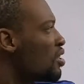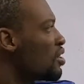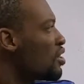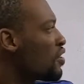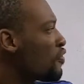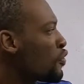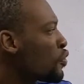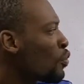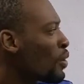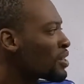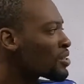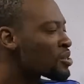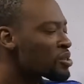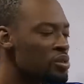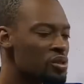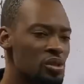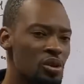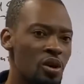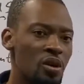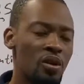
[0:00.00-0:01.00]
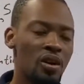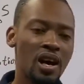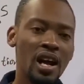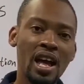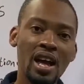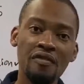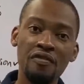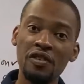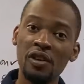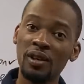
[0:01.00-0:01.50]
If you want to know
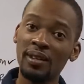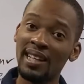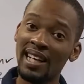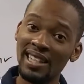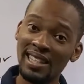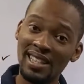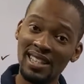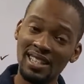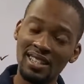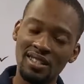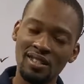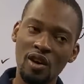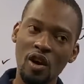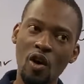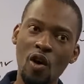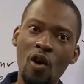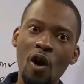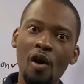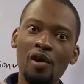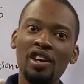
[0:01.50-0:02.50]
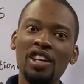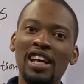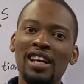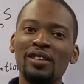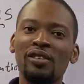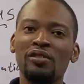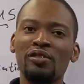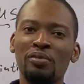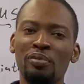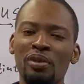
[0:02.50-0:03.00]
every other thing or read
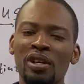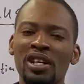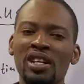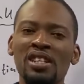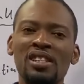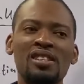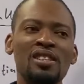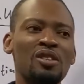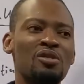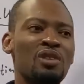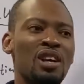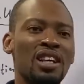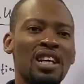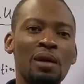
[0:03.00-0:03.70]
out of point, you are